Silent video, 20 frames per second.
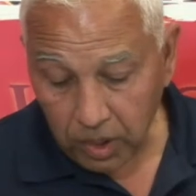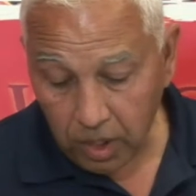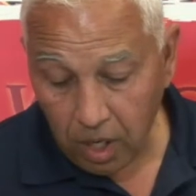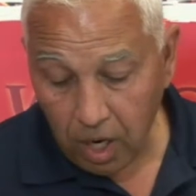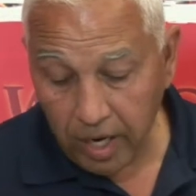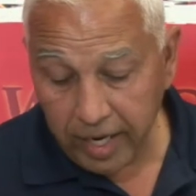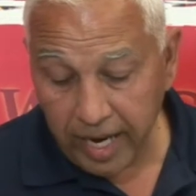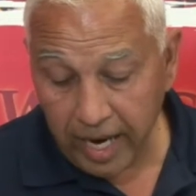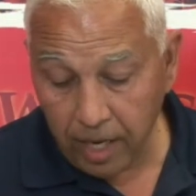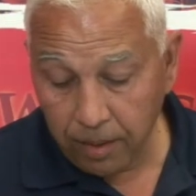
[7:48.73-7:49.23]

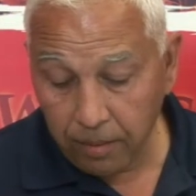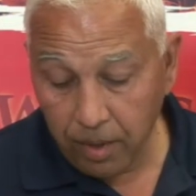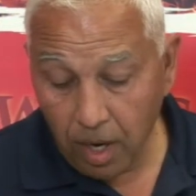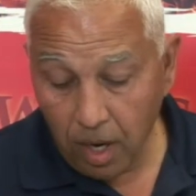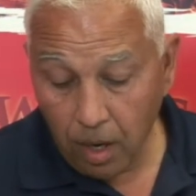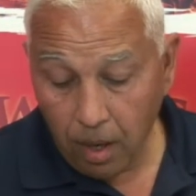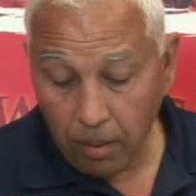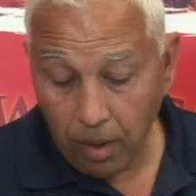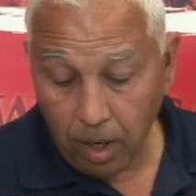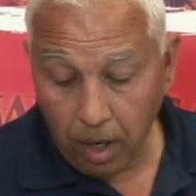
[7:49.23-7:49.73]
Again,
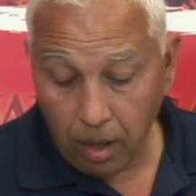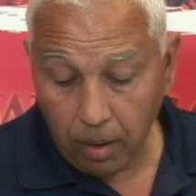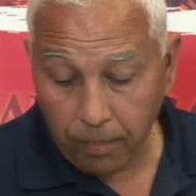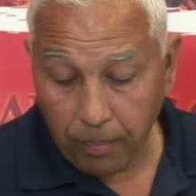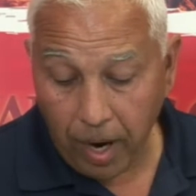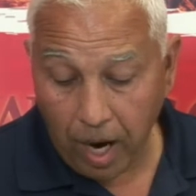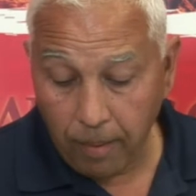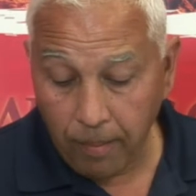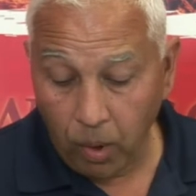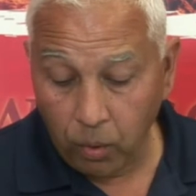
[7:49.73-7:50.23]

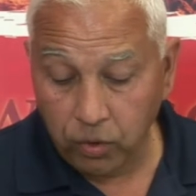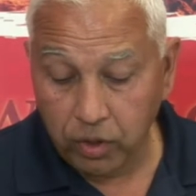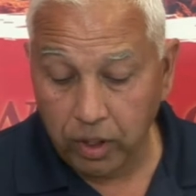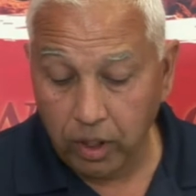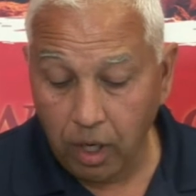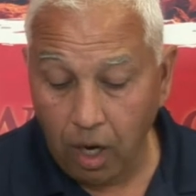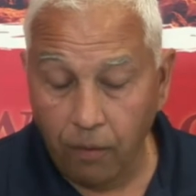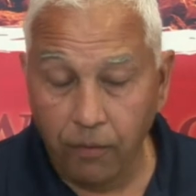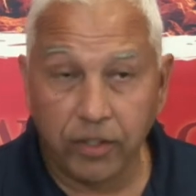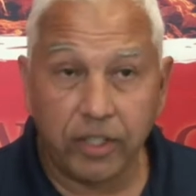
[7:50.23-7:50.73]
paramount
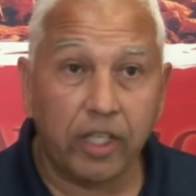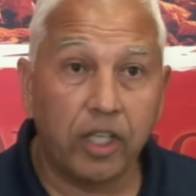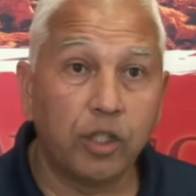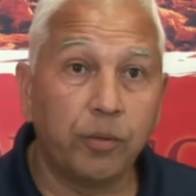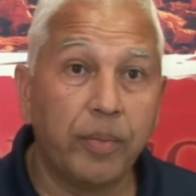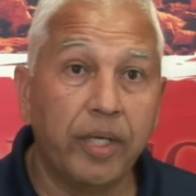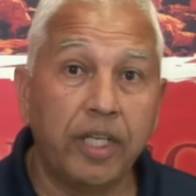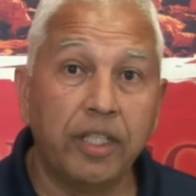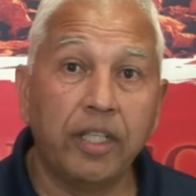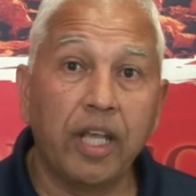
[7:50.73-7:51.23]
obviously is
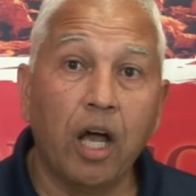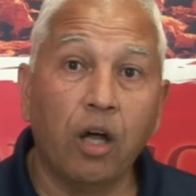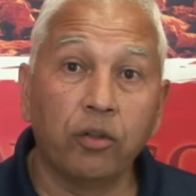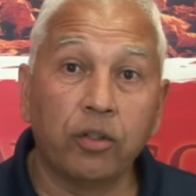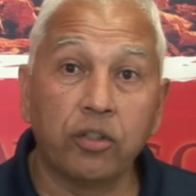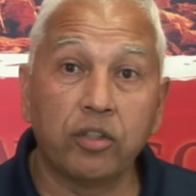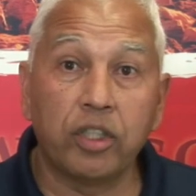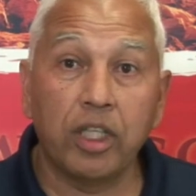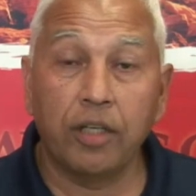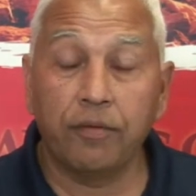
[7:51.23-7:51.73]
being the health
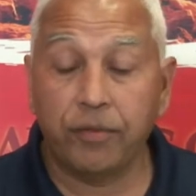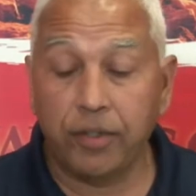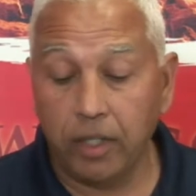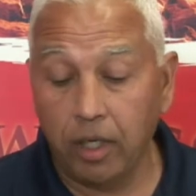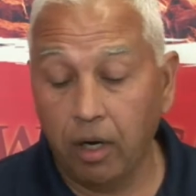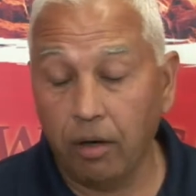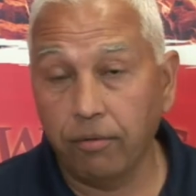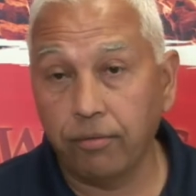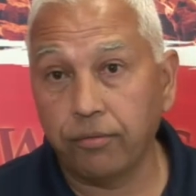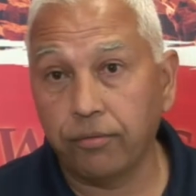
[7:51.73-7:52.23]
and safety
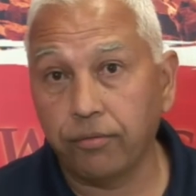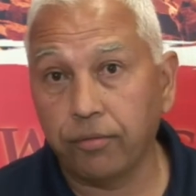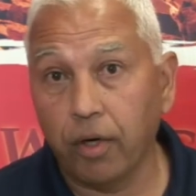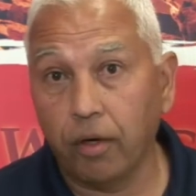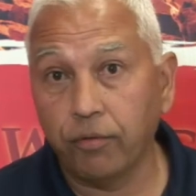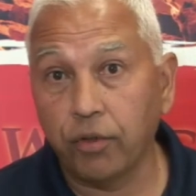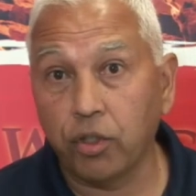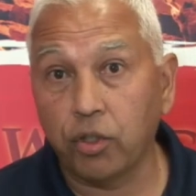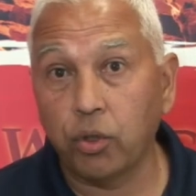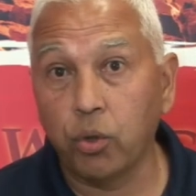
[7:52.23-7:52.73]

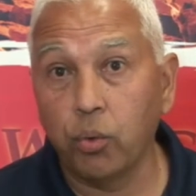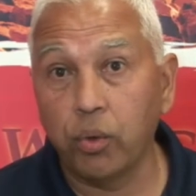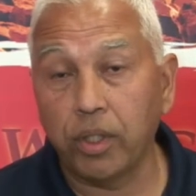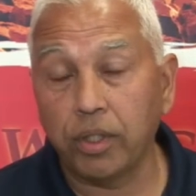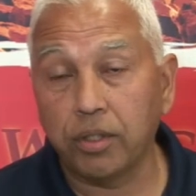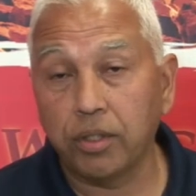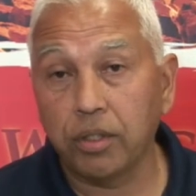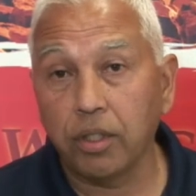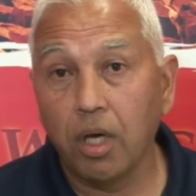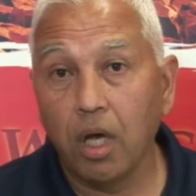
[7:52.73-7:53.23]
of the
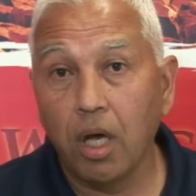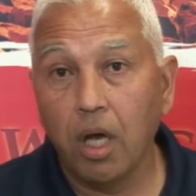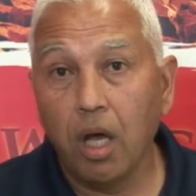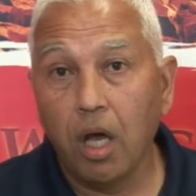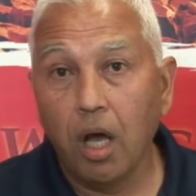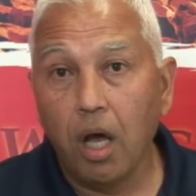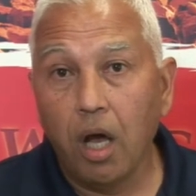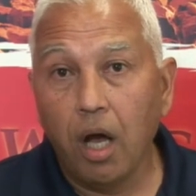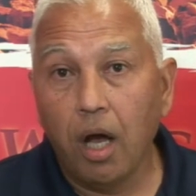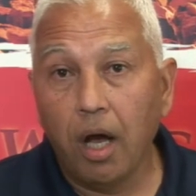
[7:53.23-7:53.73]
students.
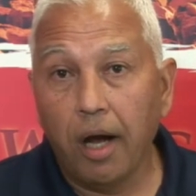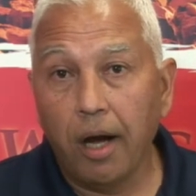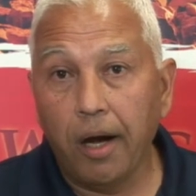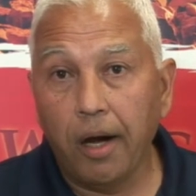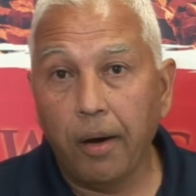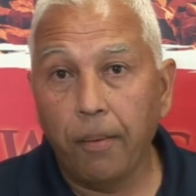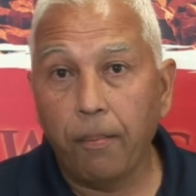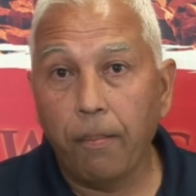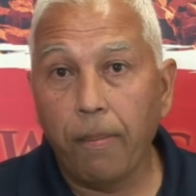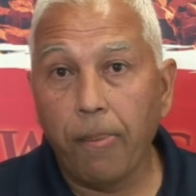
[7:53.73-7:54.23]

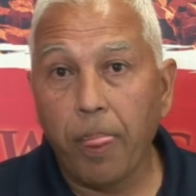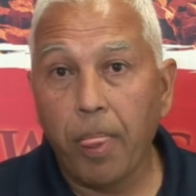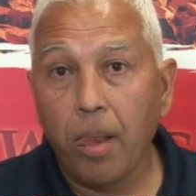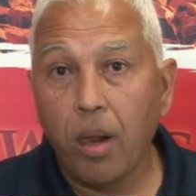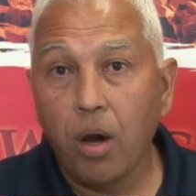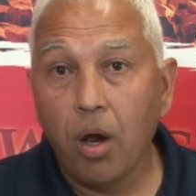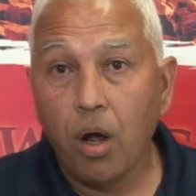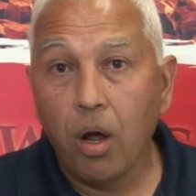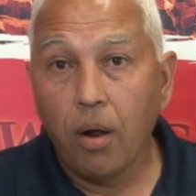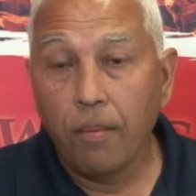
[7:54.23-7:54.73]

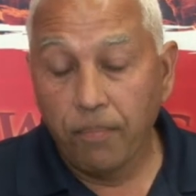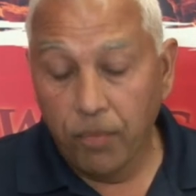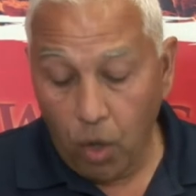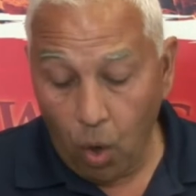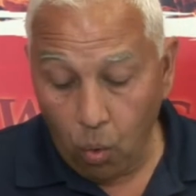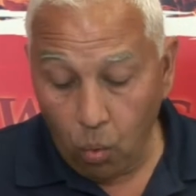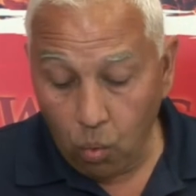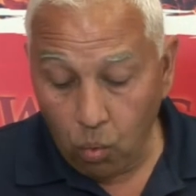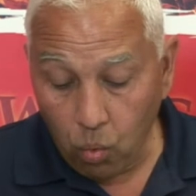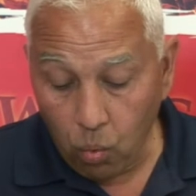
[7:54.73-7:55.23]

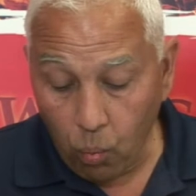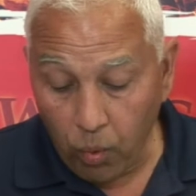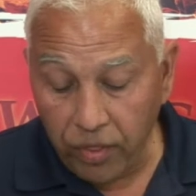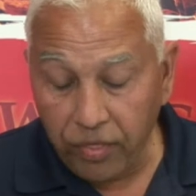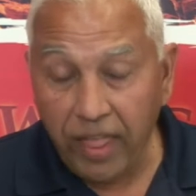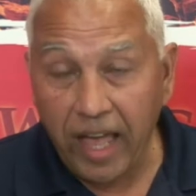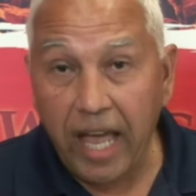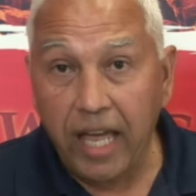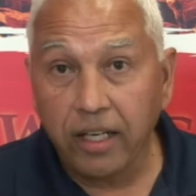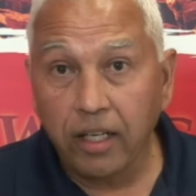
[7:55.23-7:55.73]
With
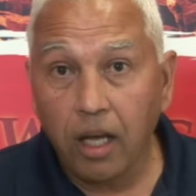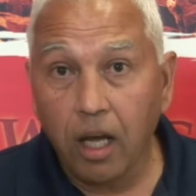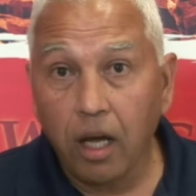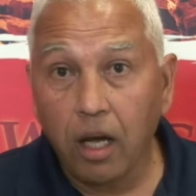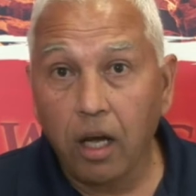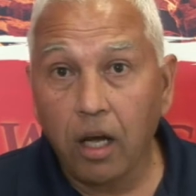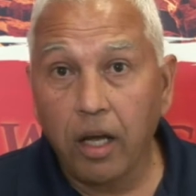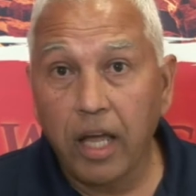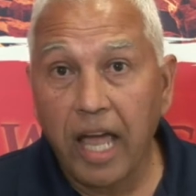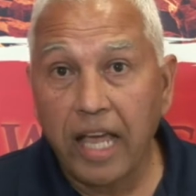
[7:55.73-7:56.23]
that,
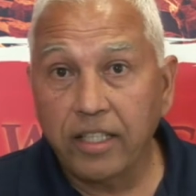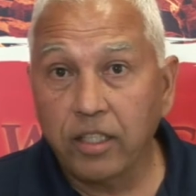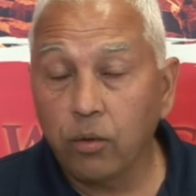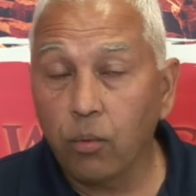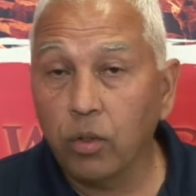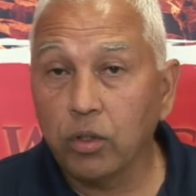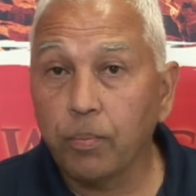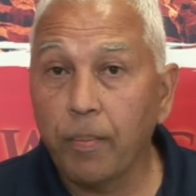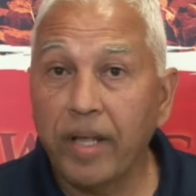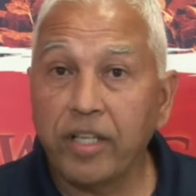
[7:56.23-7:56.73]
as it
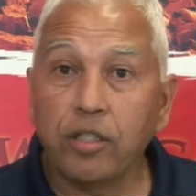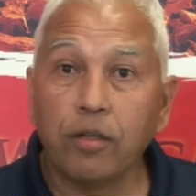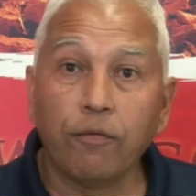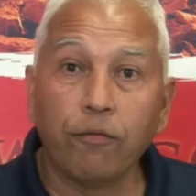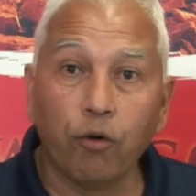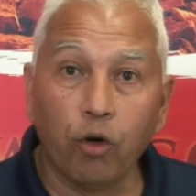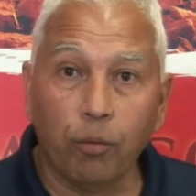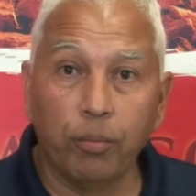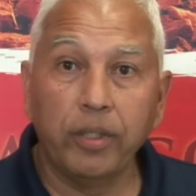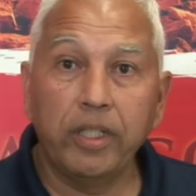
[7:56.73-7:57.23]
was mentioned
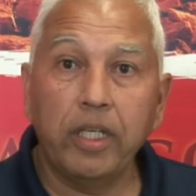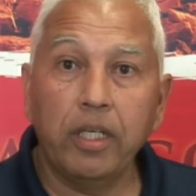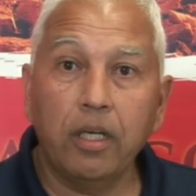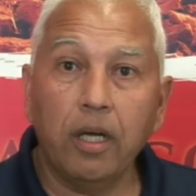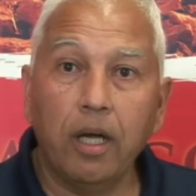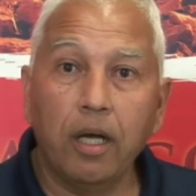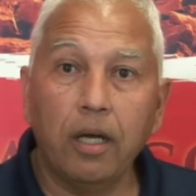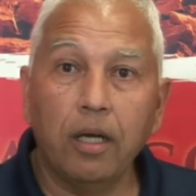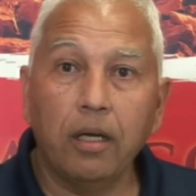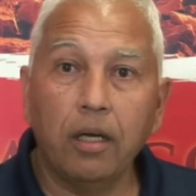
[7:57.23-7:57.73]
verbally,
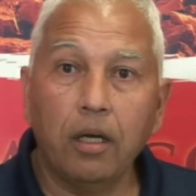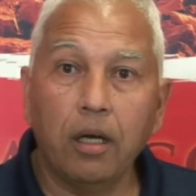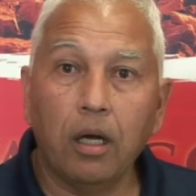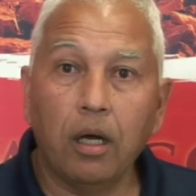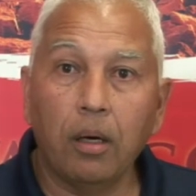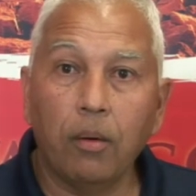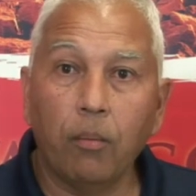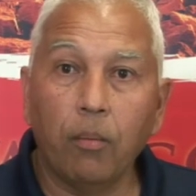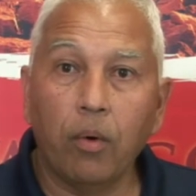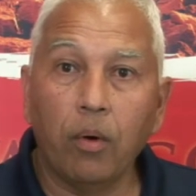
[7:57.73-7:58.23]

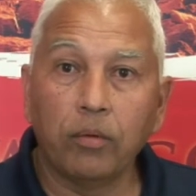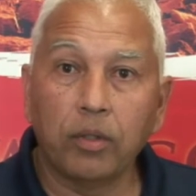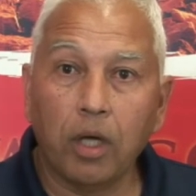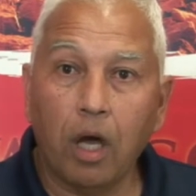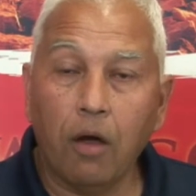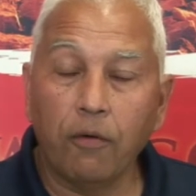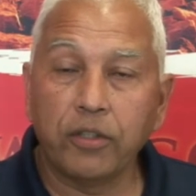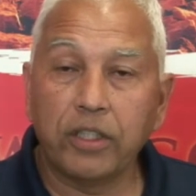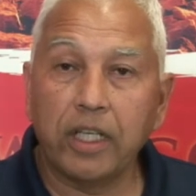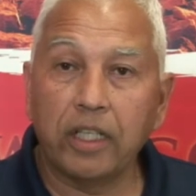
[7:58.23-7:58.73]

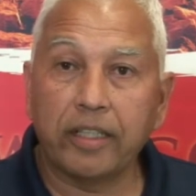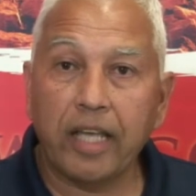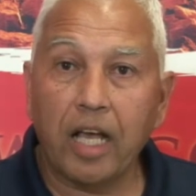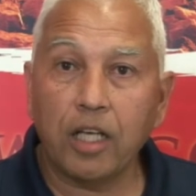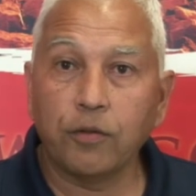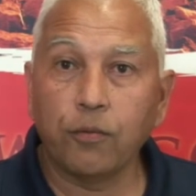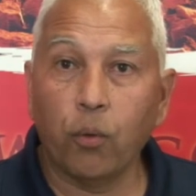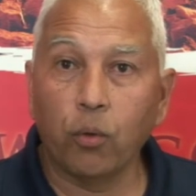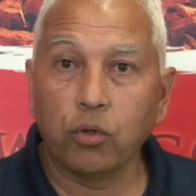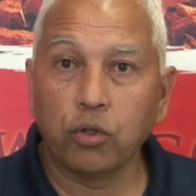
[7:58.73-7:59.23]
the
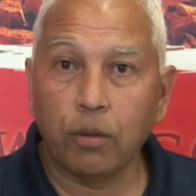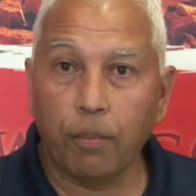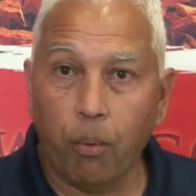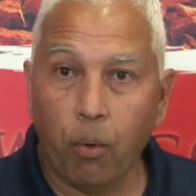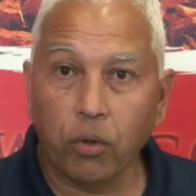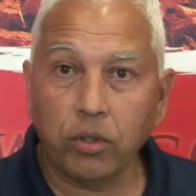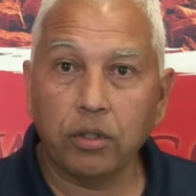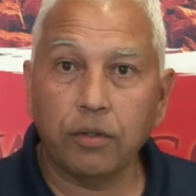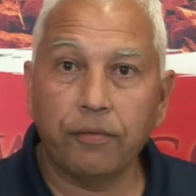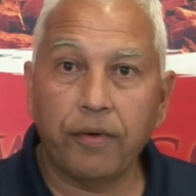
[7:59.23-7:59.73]
task force
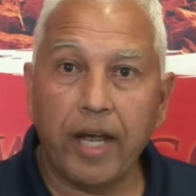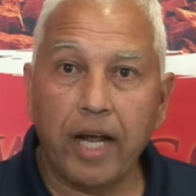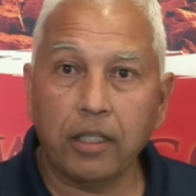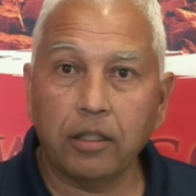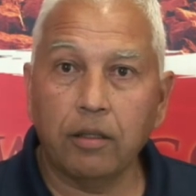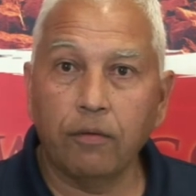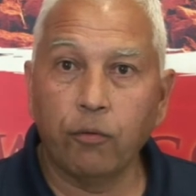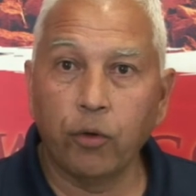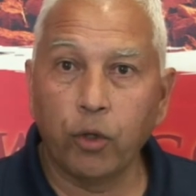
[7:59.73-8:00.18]
supports the fact of